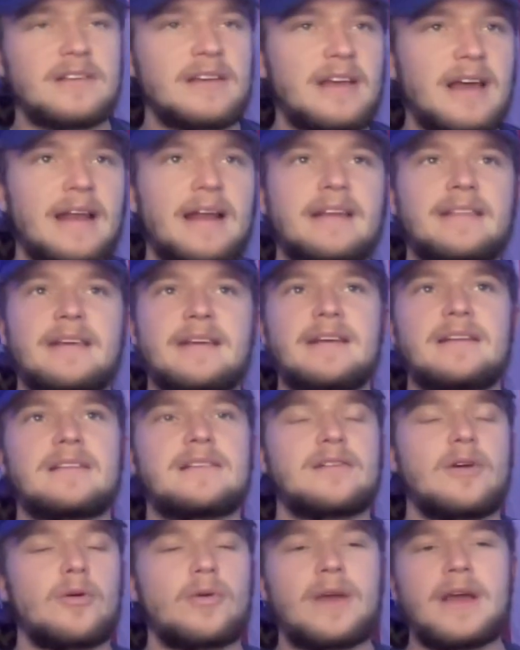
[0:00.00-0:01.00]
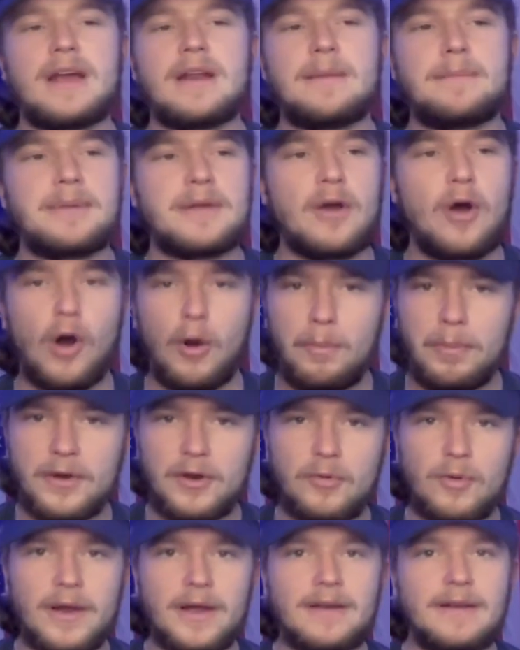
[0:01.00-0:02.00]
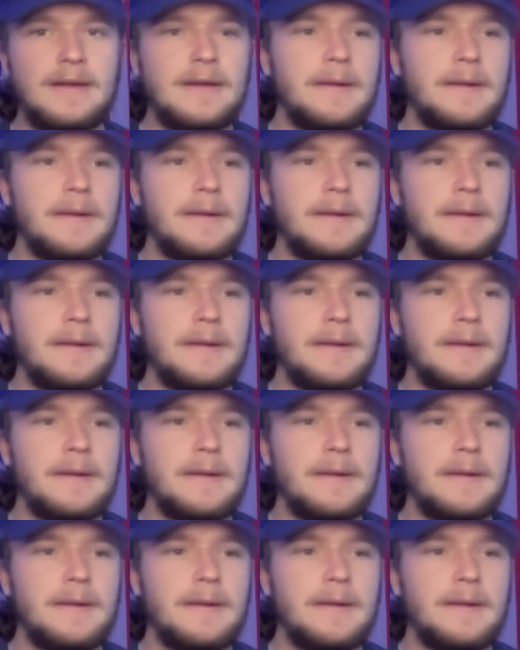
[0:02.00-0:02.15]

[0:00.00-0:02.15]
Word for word: Again, I think it's okay to be open to it.